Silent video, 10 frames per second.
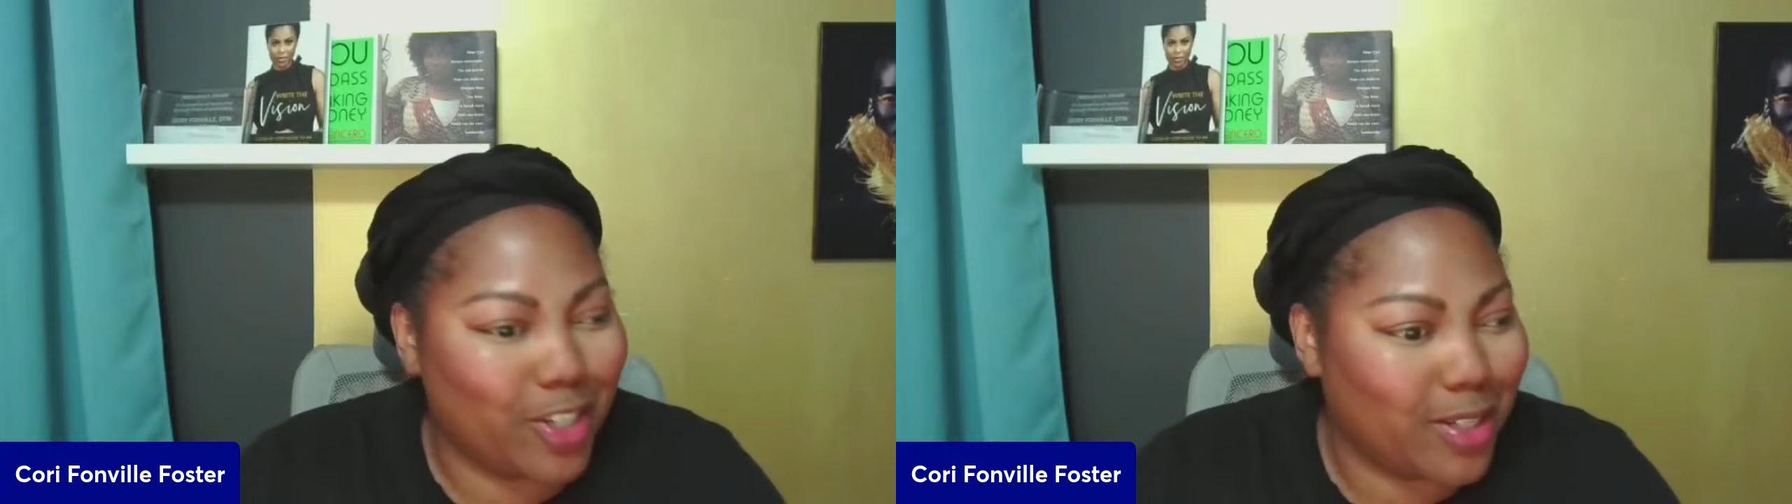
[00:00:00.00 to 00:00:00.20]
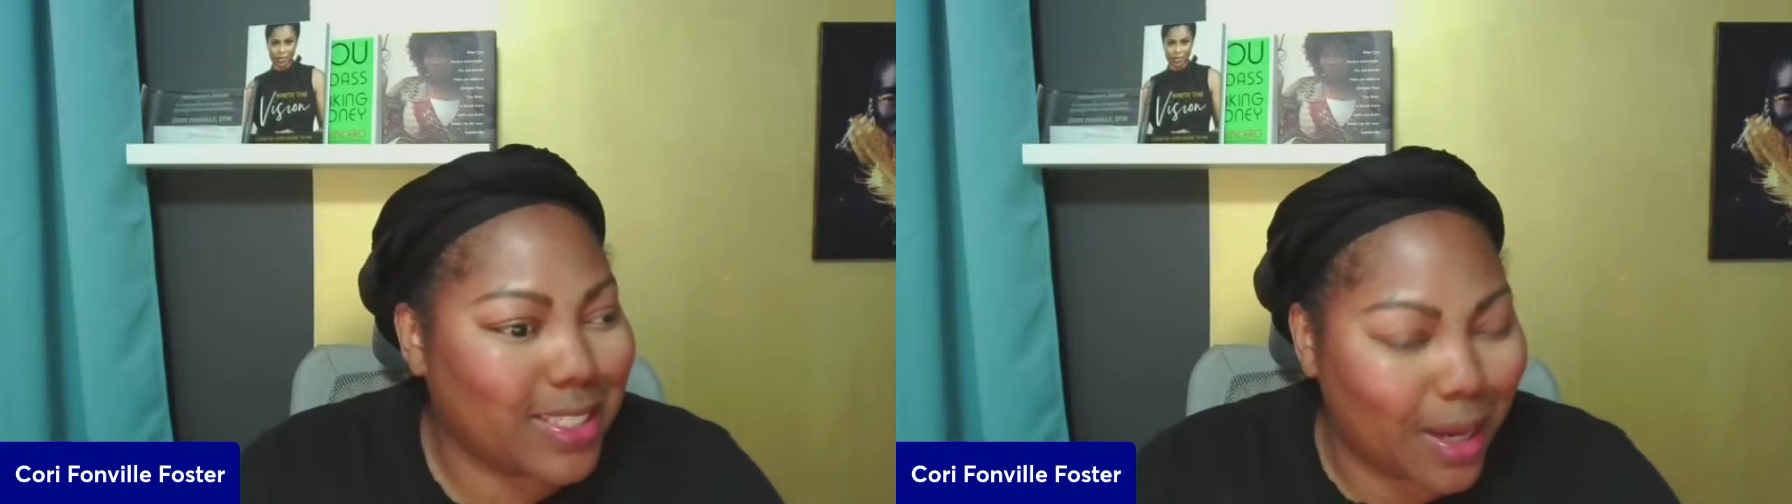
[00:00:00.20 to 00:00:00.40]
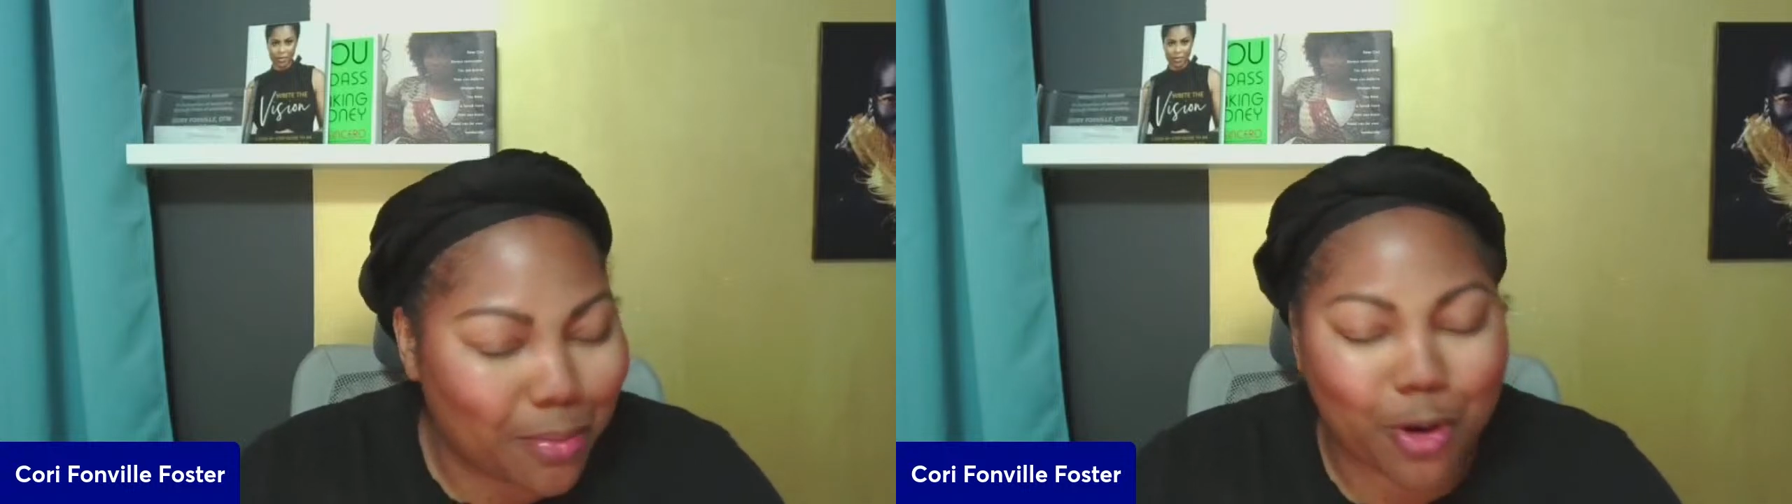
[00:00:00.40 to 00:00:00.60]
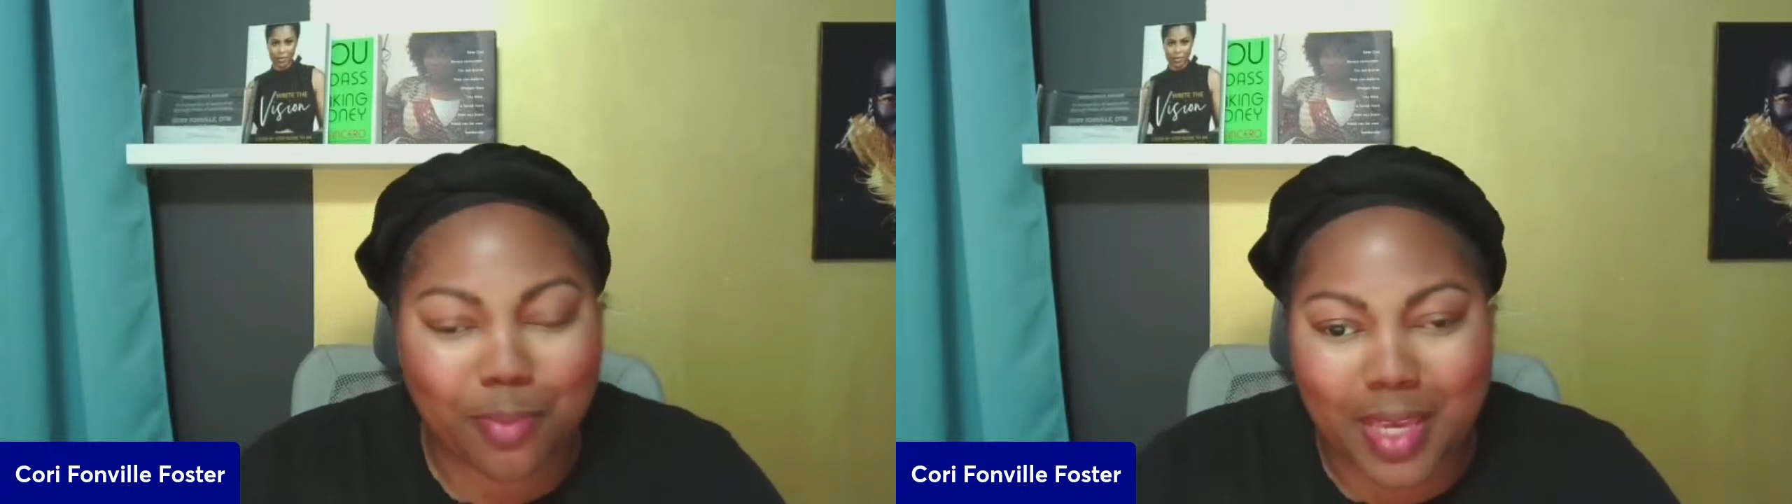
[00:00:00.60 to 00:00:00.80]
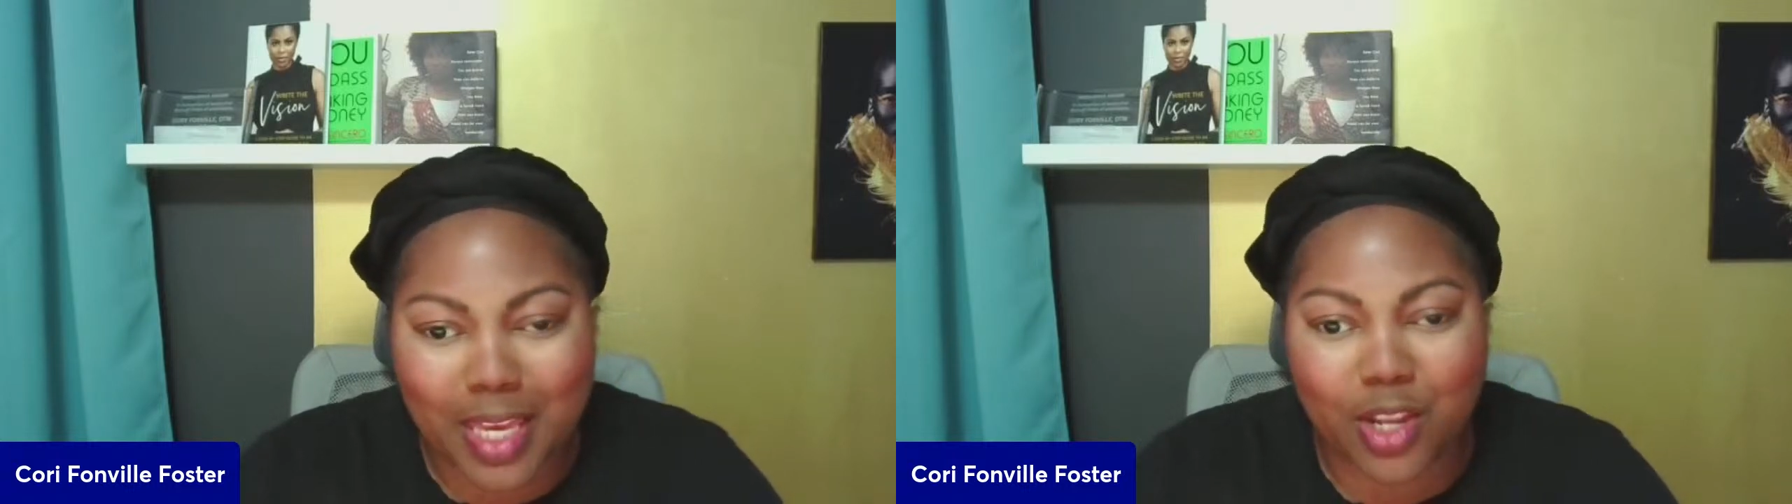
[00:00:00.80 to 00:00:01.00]
your summer
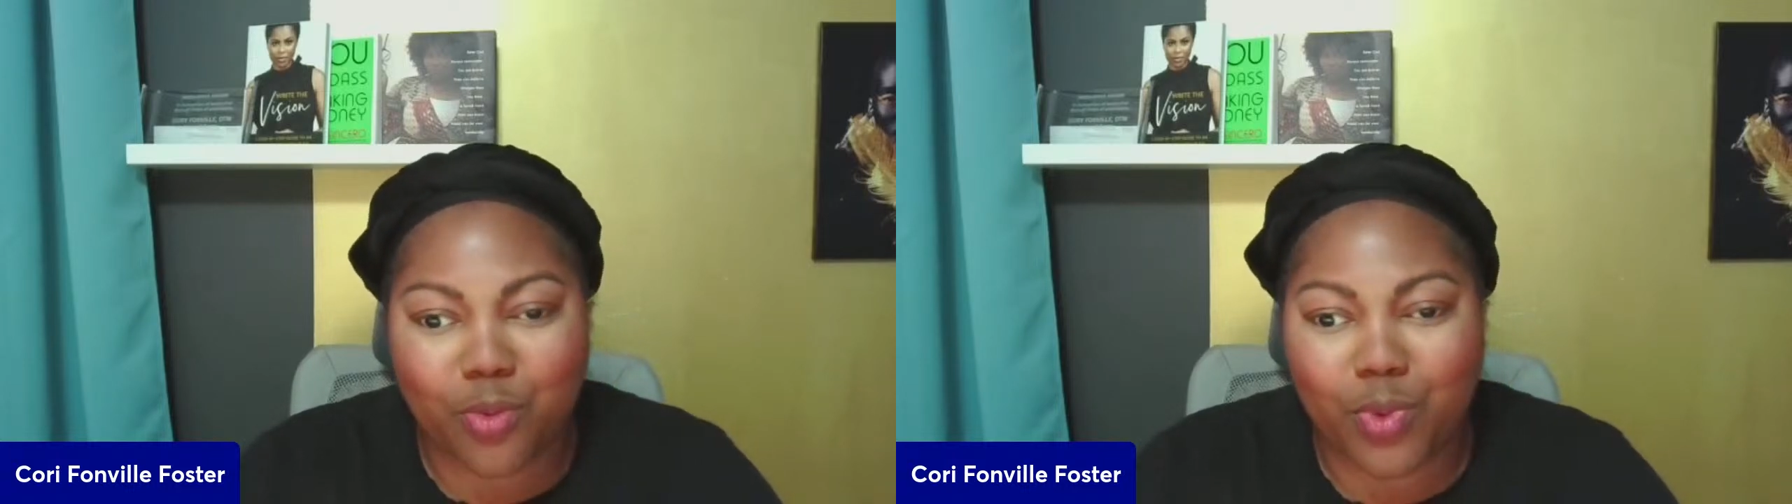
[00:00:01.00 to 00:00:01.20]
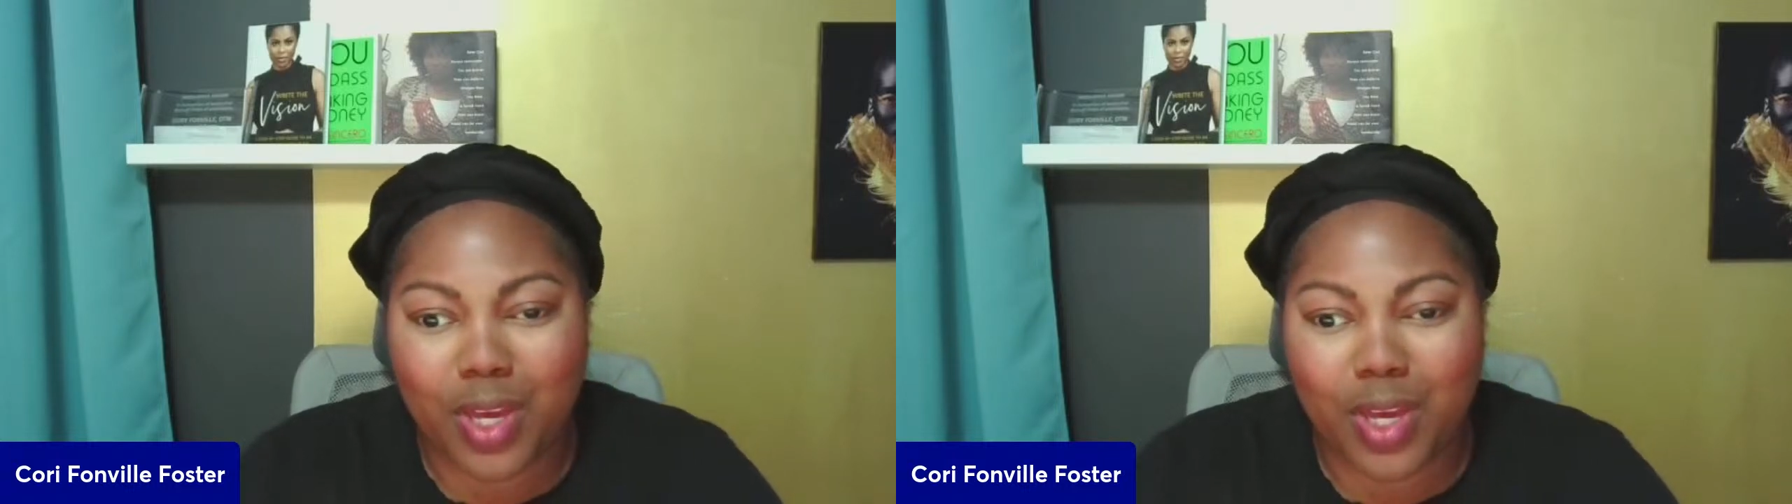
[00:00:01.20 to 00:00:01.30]
been?